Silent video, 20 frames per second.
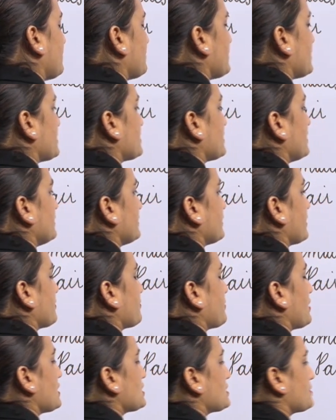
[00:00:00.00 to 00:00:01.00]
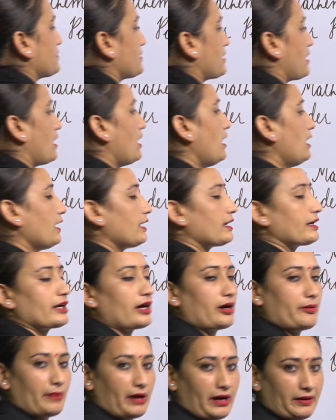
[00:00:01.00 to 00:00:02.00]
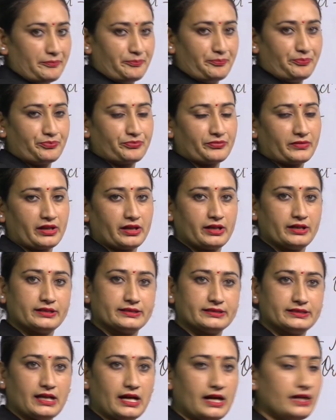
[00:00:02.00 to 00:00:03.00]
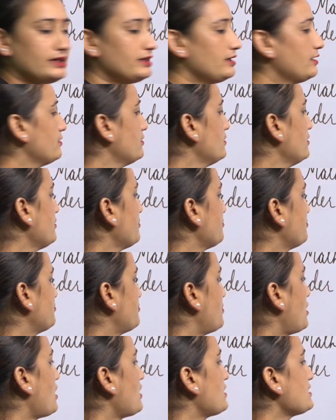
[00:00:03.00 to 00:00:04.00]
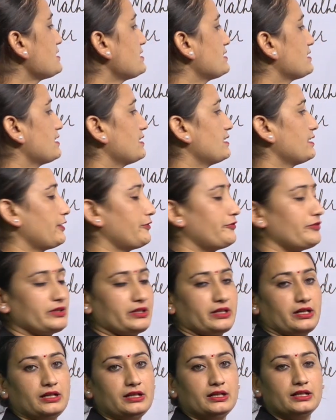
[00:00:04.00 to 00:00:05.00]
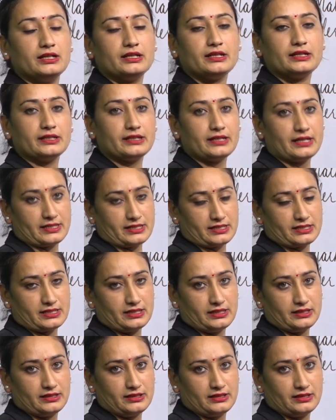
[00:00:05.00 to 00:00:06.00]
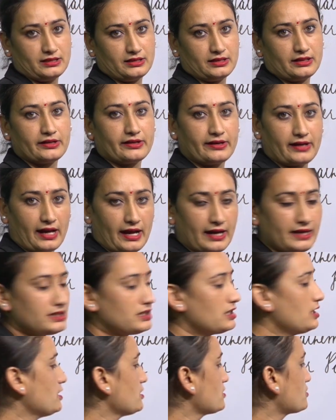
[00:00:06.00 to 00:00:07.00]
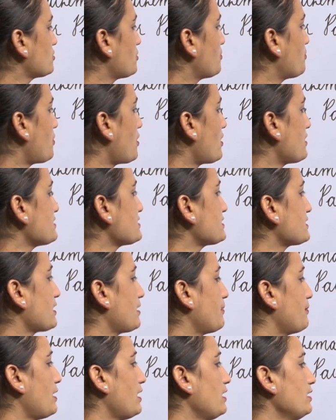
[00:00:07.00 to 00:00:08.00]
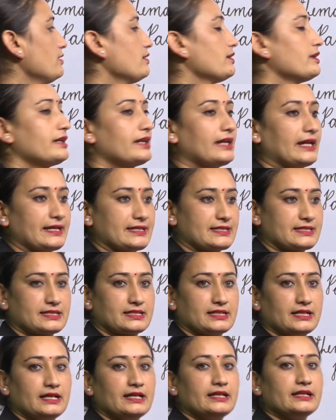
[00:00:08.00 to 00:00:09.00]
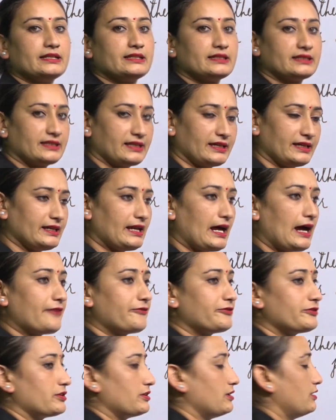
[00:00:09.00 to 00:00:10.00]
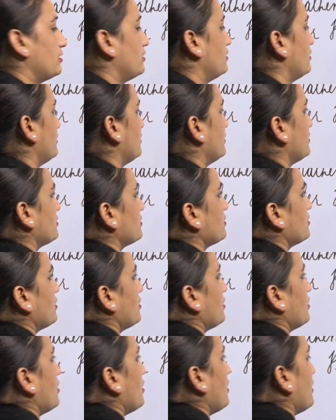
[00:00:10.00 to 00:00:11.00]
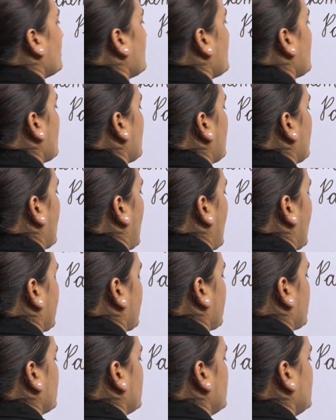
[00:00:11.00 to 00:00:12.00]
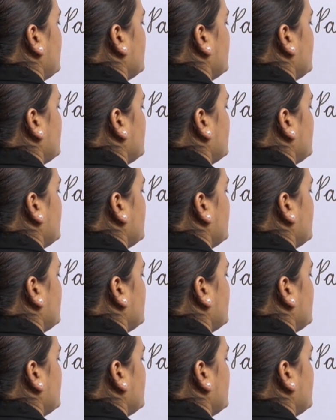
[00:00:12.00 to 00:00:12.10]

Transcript: middle, there must be a comma. Done? Birds, they live in a nest. Right? So, birds, comma, nest. Then after, lion,